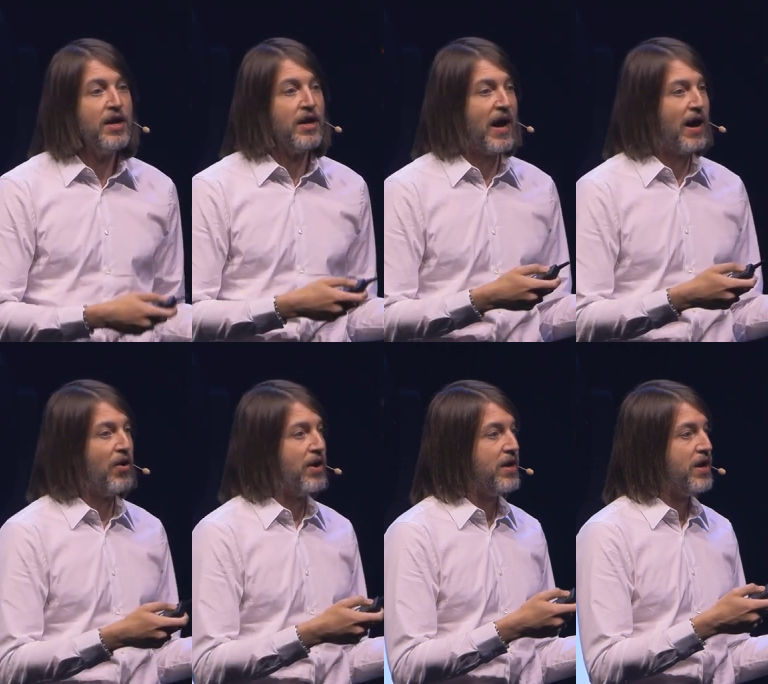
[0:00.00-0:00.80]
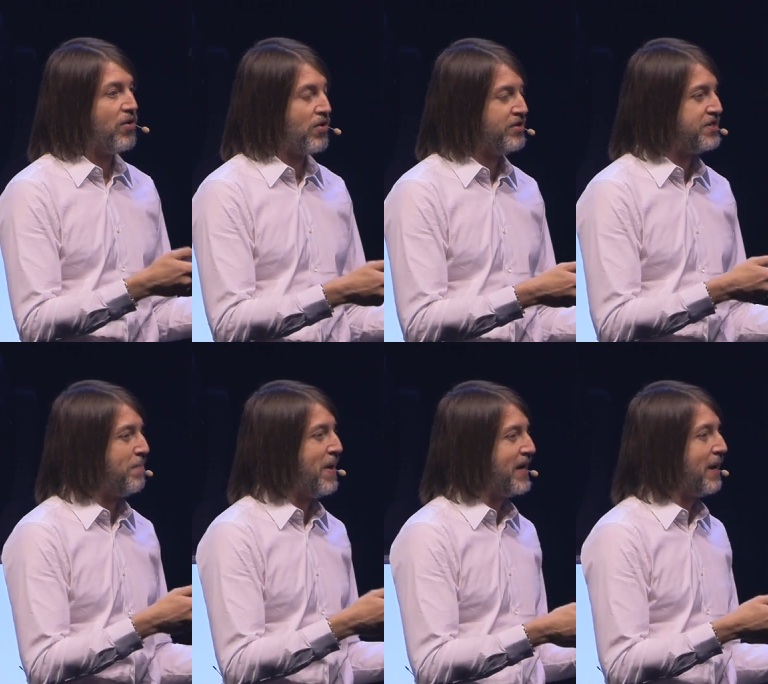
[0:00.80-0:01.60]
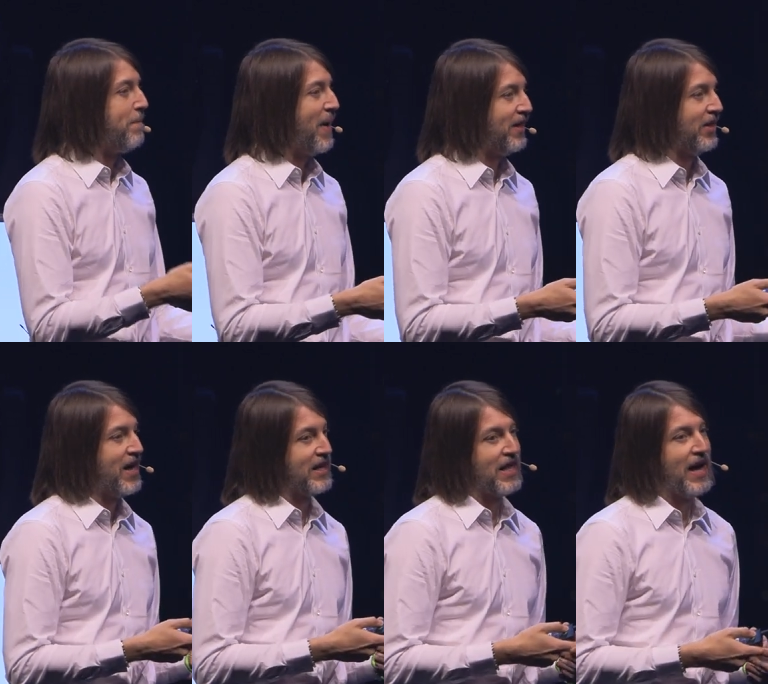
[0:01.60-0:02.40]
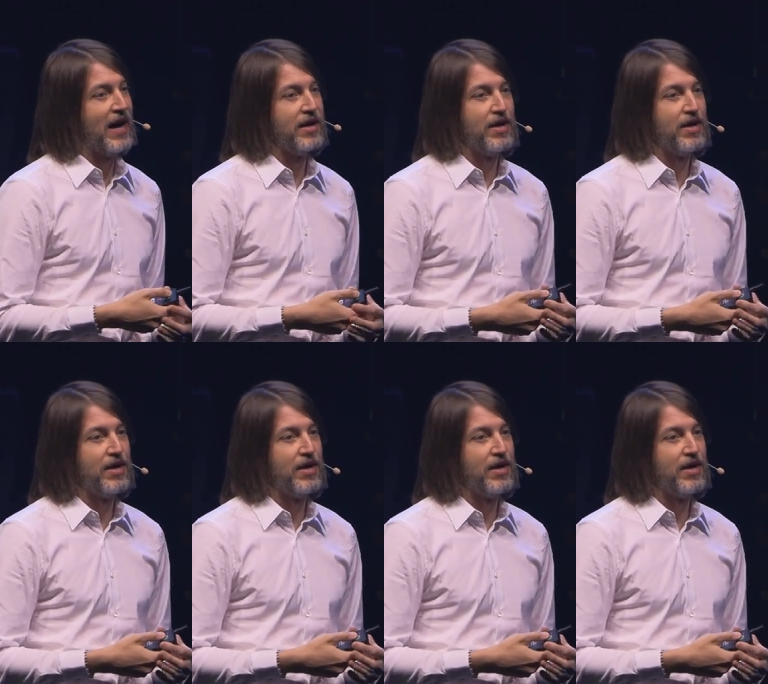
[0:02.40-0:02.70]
Now, in order to make a bet like that,